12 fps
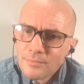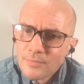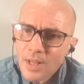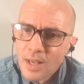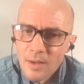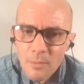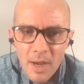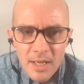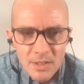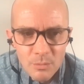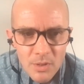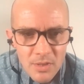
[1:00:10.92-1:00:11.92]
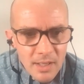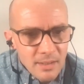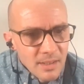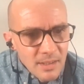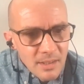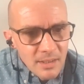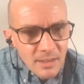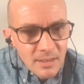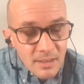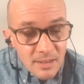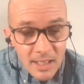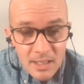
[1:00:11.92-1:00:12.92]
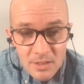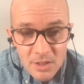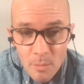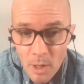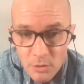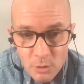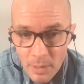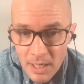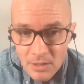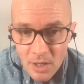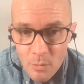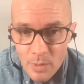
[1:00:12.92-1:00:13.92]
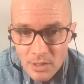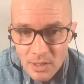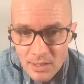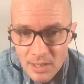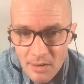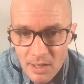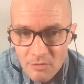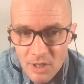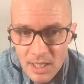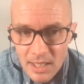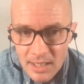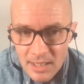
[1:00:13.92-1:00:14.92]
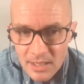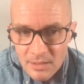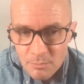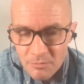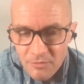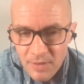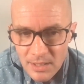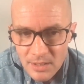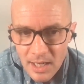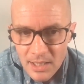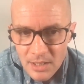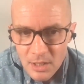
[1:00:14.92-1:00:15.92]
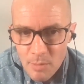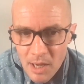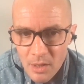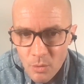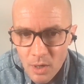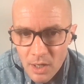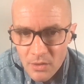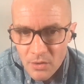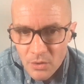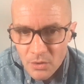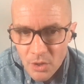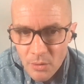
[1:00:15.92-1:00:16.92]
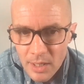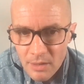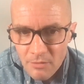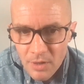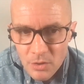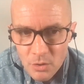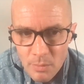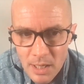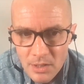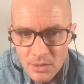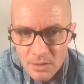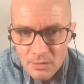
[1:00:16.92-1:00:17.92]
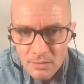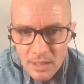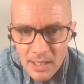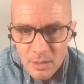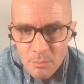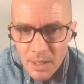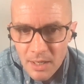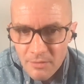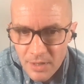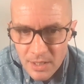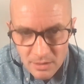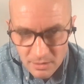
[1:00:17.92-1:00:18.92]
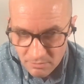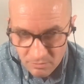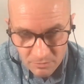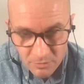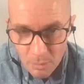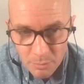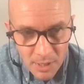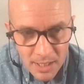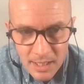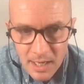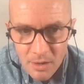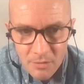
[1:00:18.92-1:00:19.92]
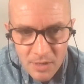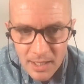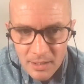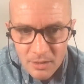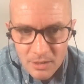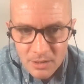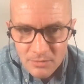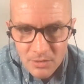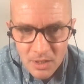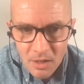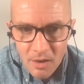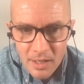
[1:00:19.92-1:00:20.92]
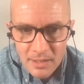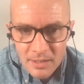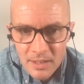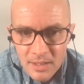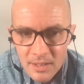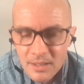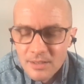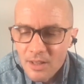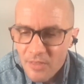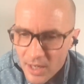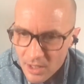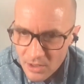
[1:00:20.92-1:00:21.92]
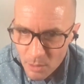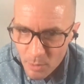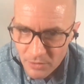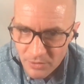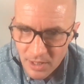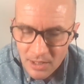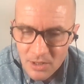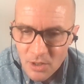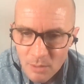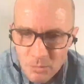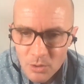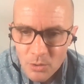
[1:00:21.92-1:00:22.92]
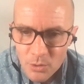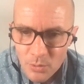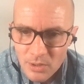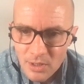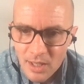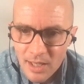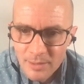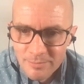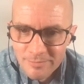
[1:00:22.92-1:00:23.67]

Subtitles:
Yeah, amazing. Well, thank you so much for spending time with me today, Sarah. It really is fascinating to hear about the work that you're doing in functional medicine and the benefits for brain health and cognitive decline. So thank you so much for taking the time to talk to us today.